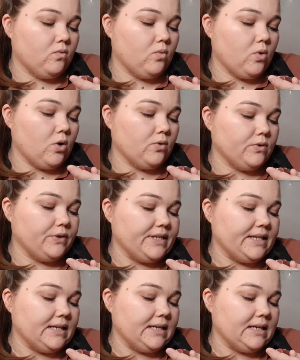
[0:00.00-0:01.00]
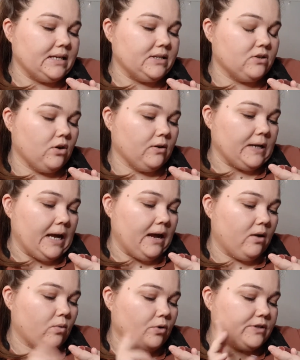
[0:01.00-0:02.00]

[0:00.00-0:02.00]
Rose Kiss All Day